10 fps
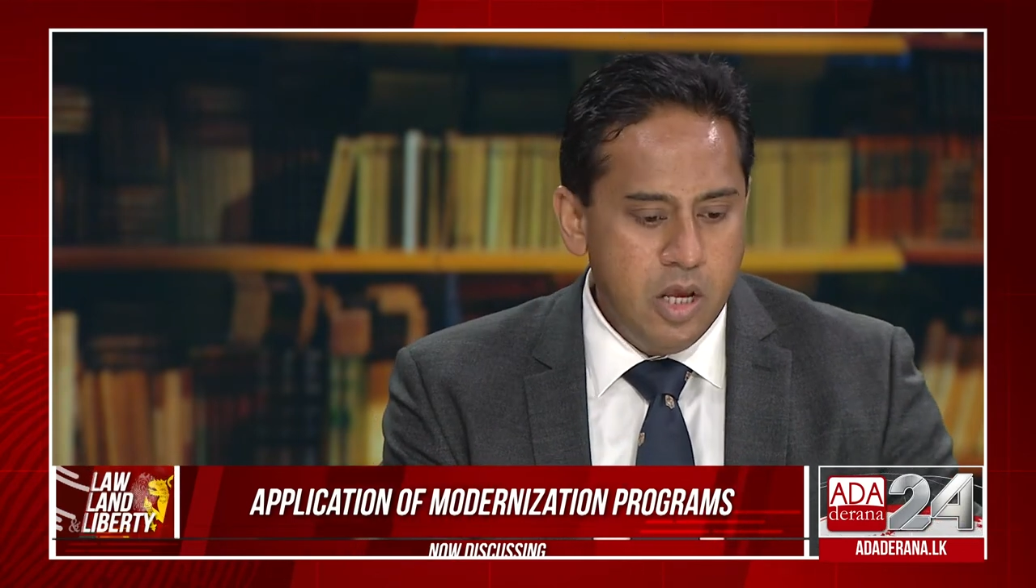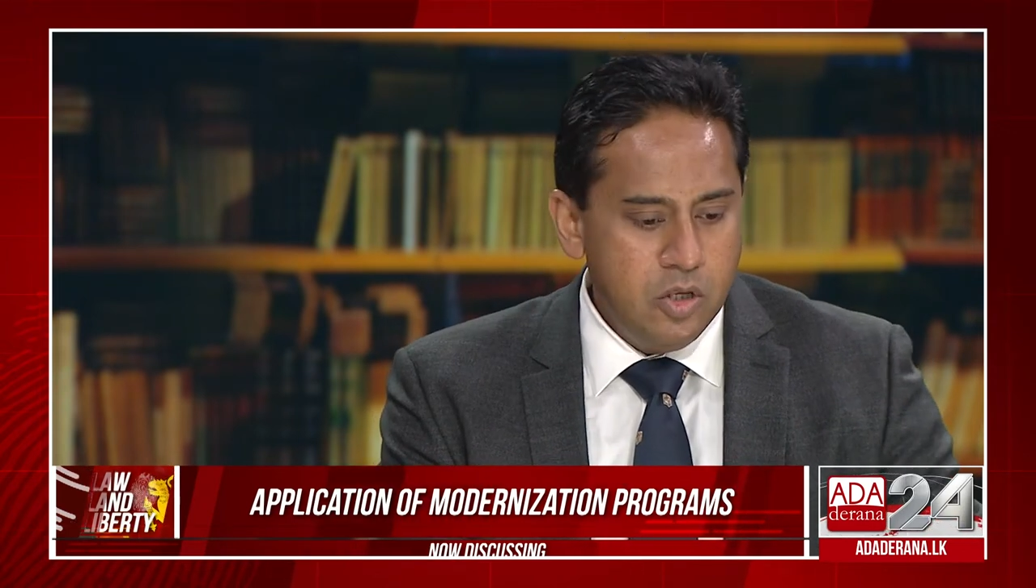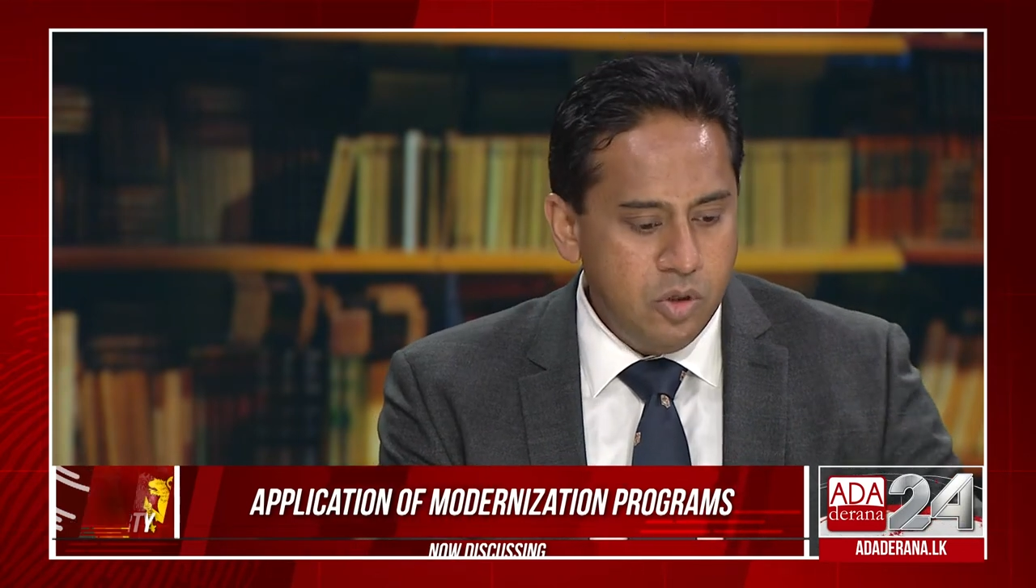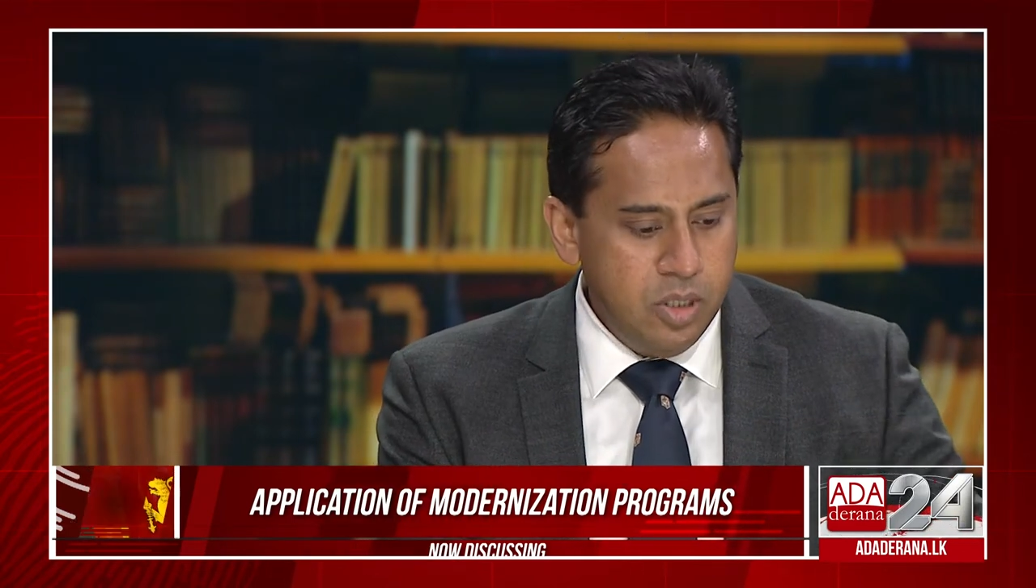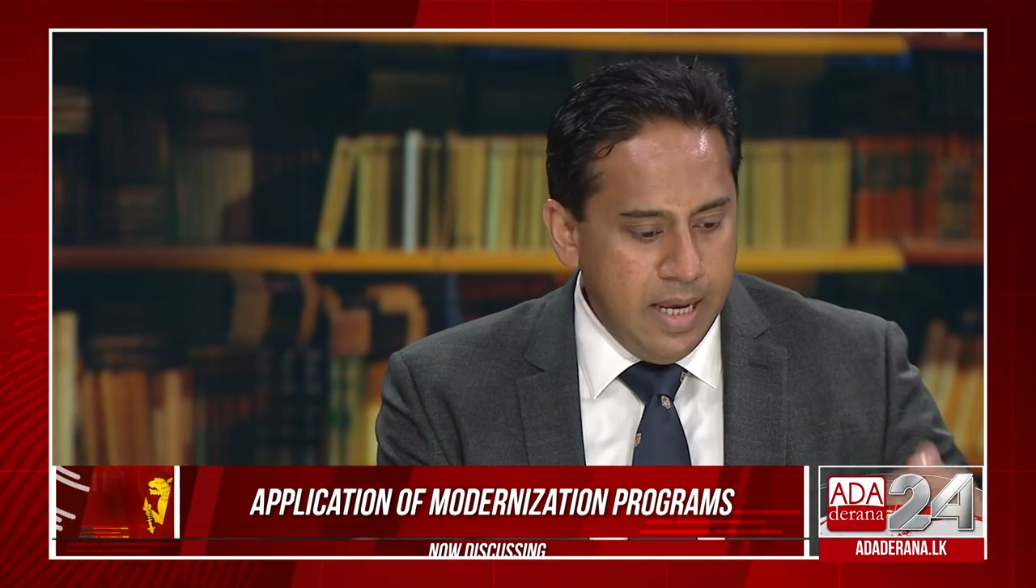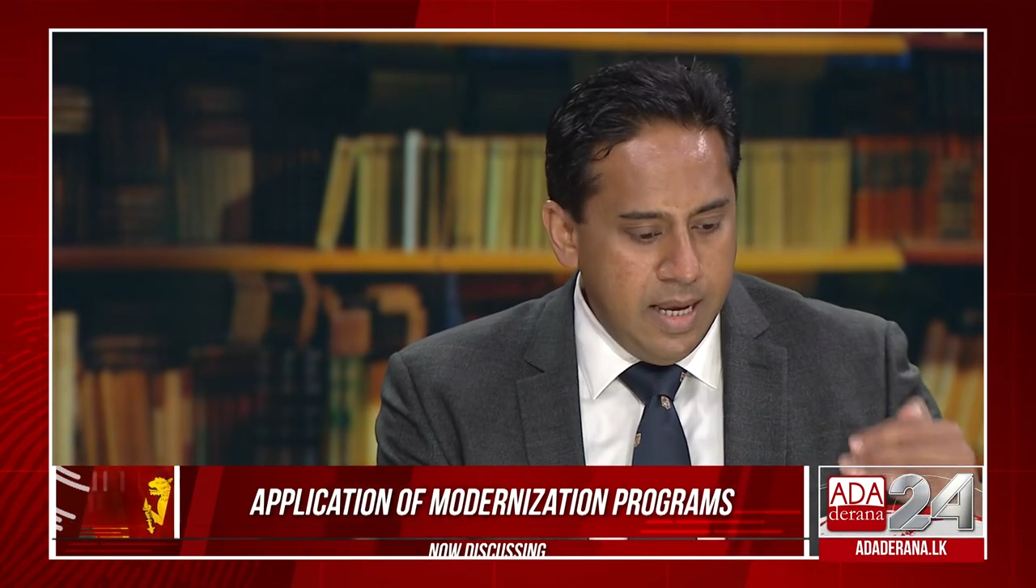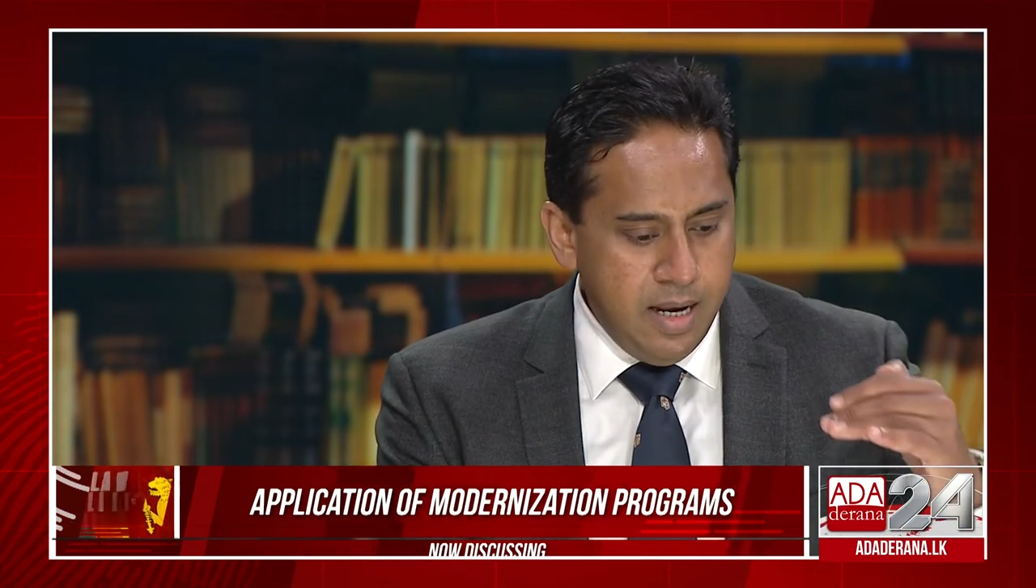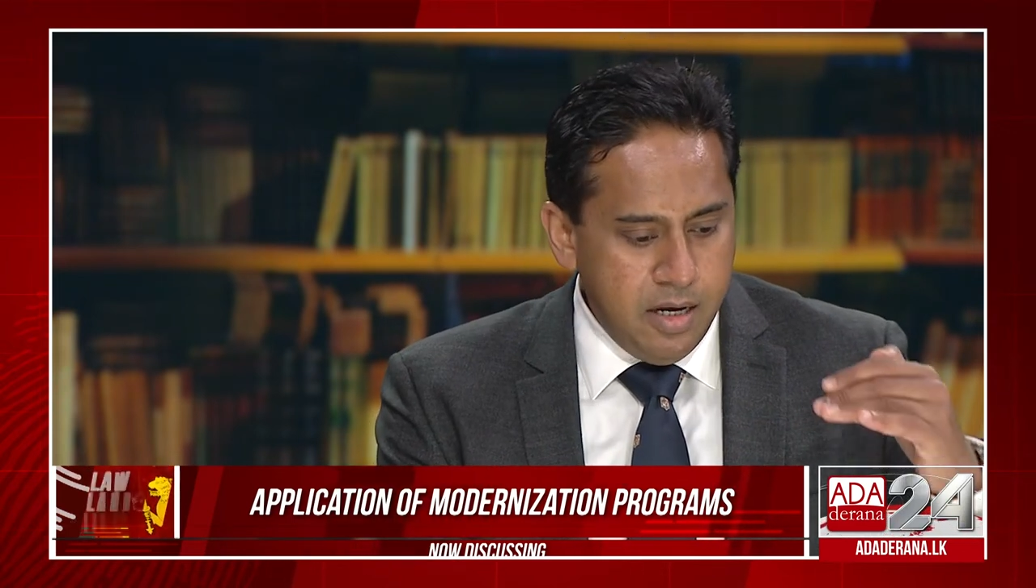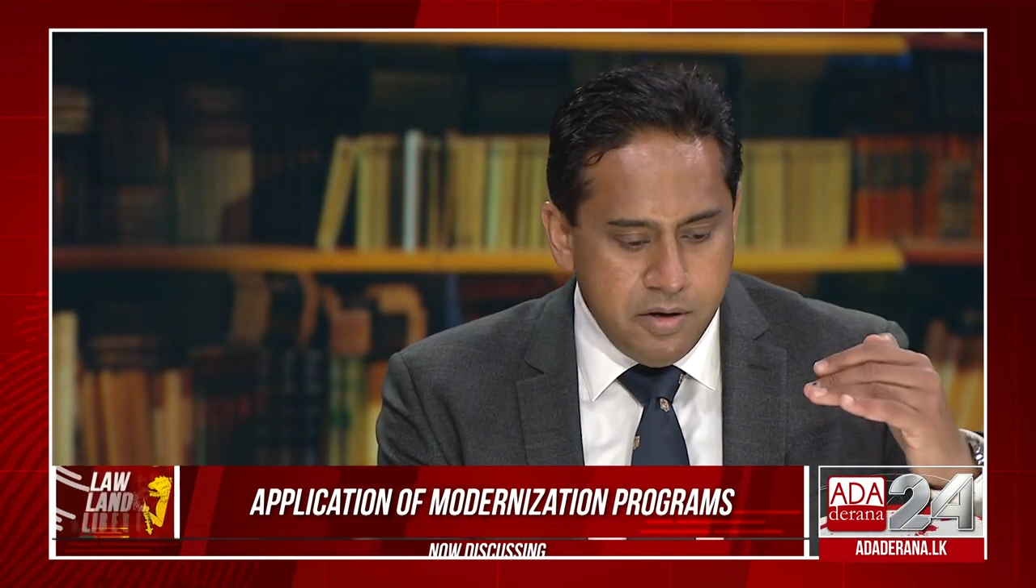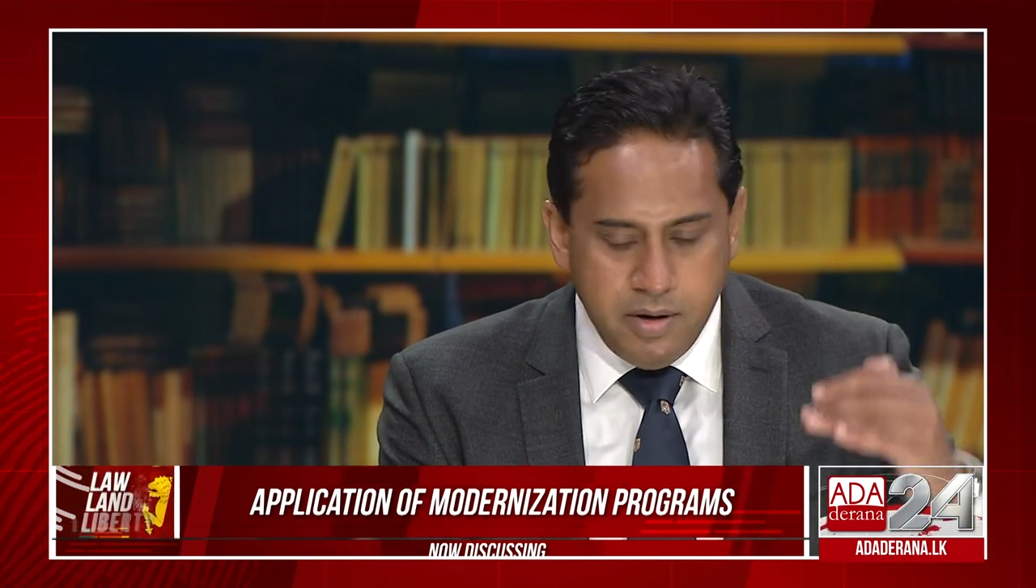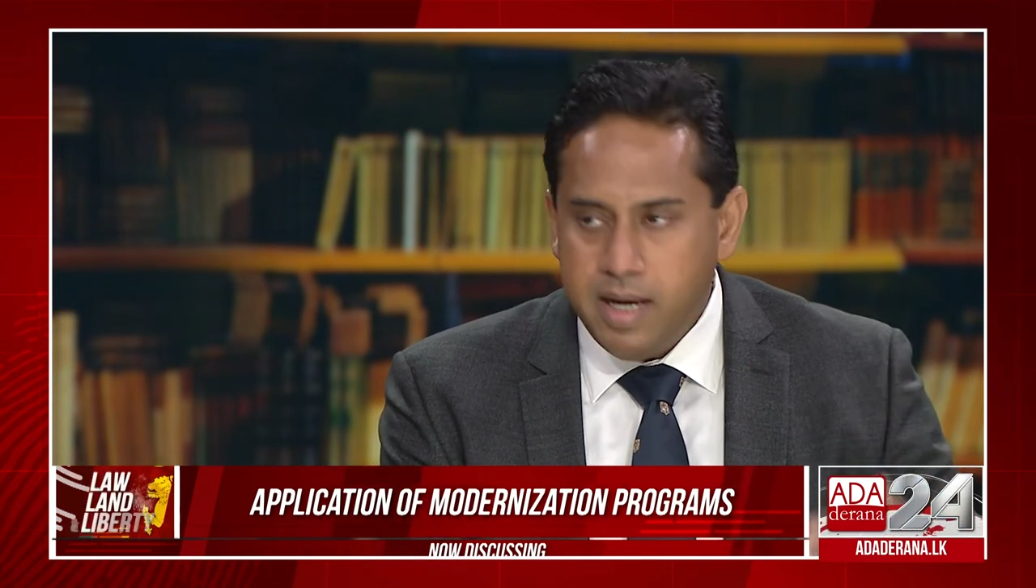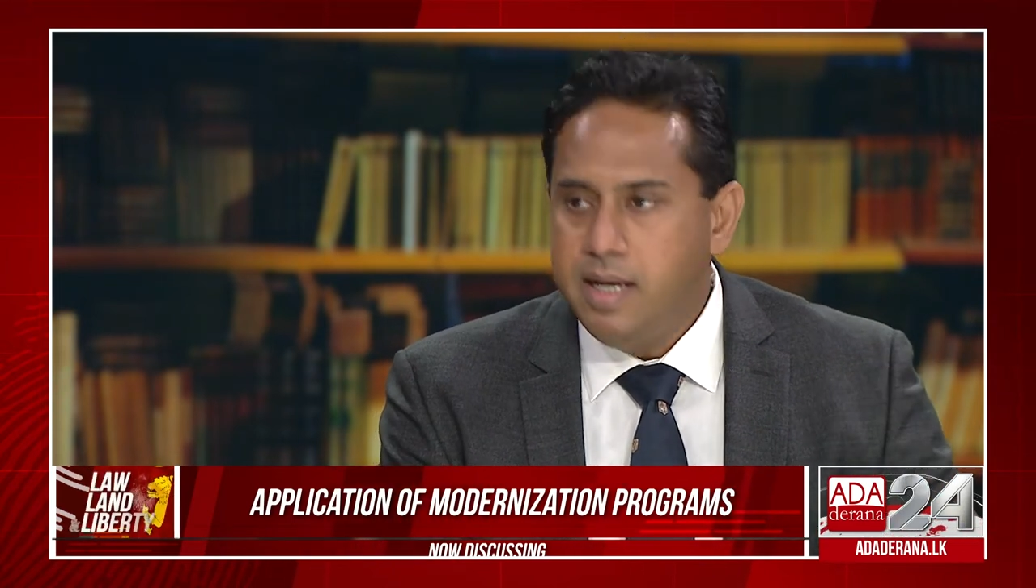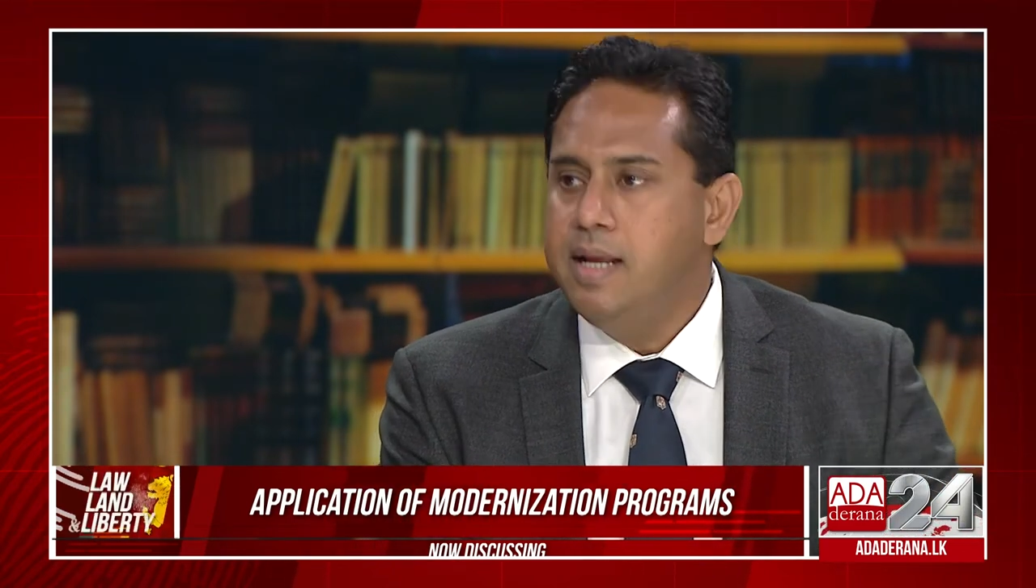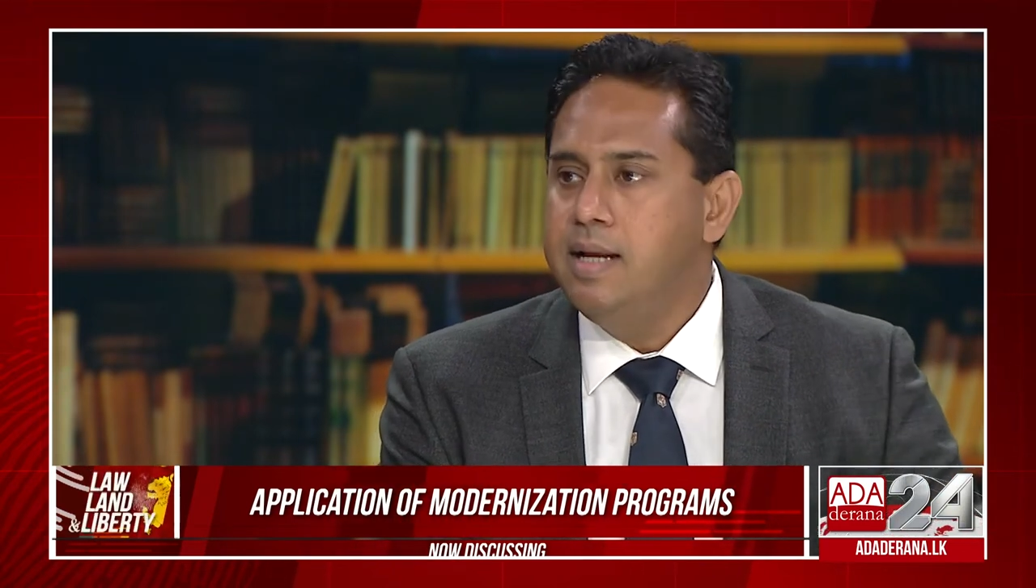So there are tried